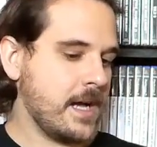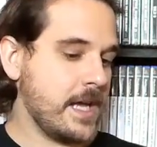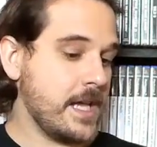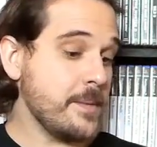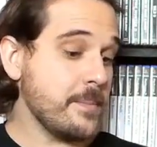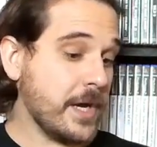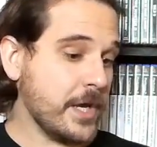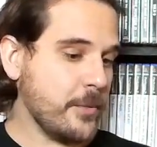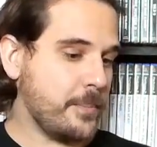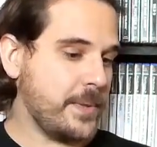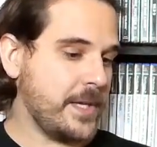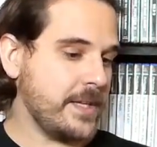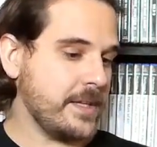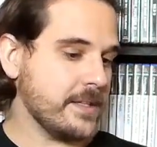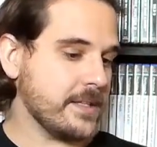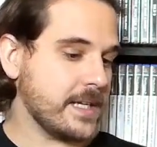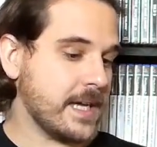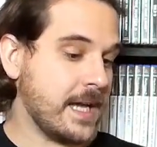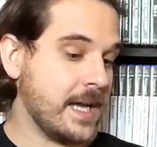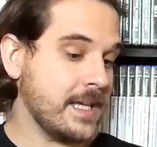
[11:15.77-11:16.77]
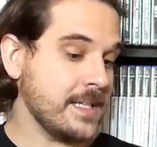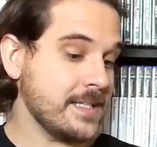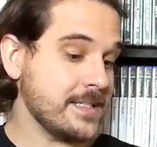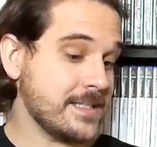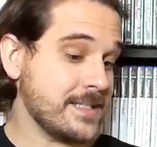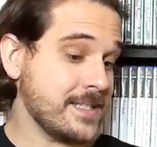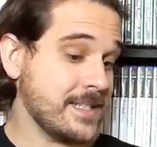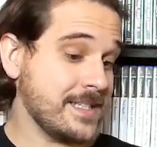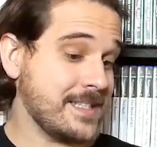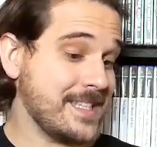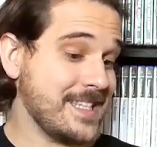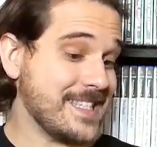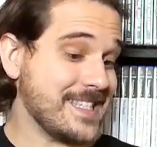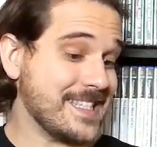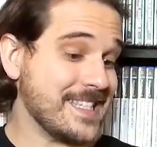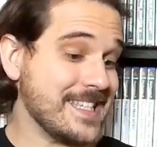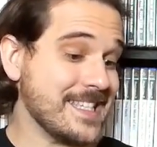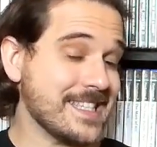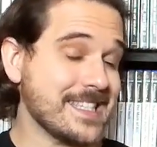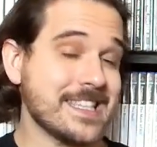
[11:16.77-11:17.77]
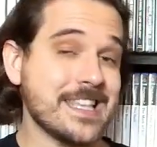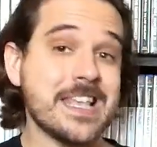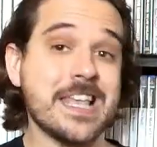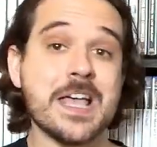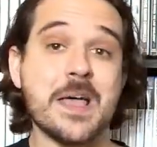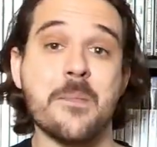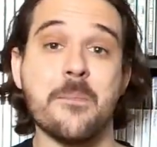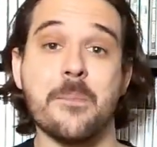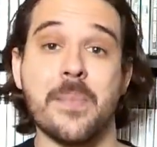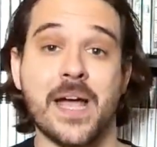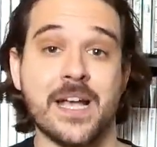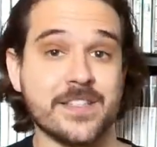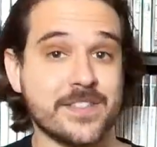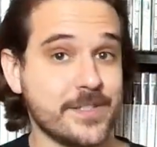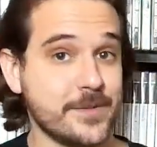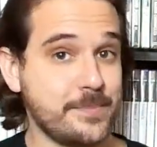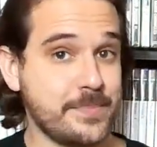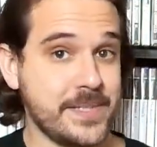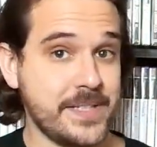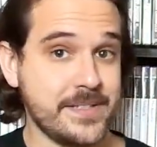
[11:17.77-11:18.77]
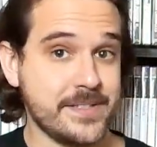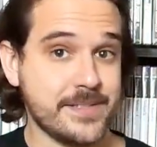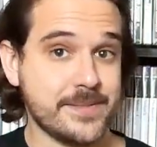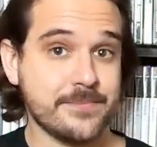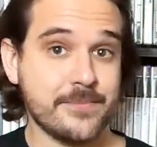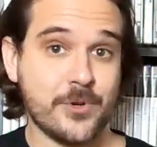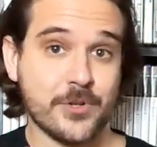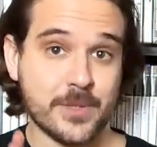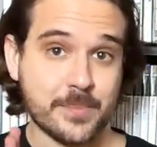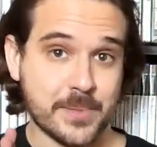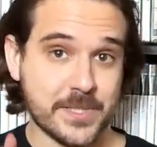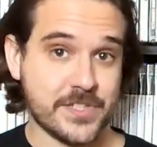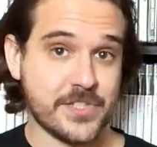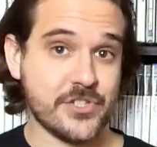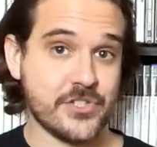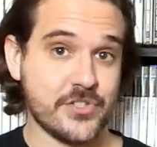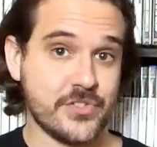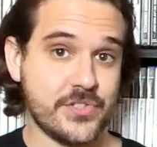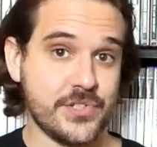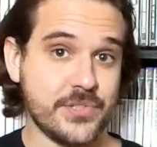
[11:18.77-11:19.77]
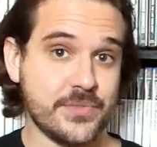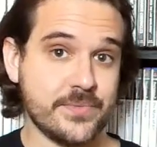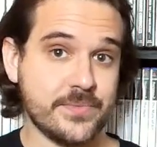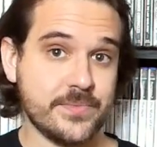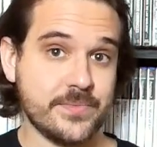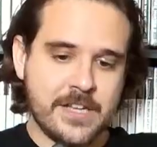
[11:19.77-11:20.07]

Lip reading: In my opinion, guys, this is a masterpiece on the PlayStation 2.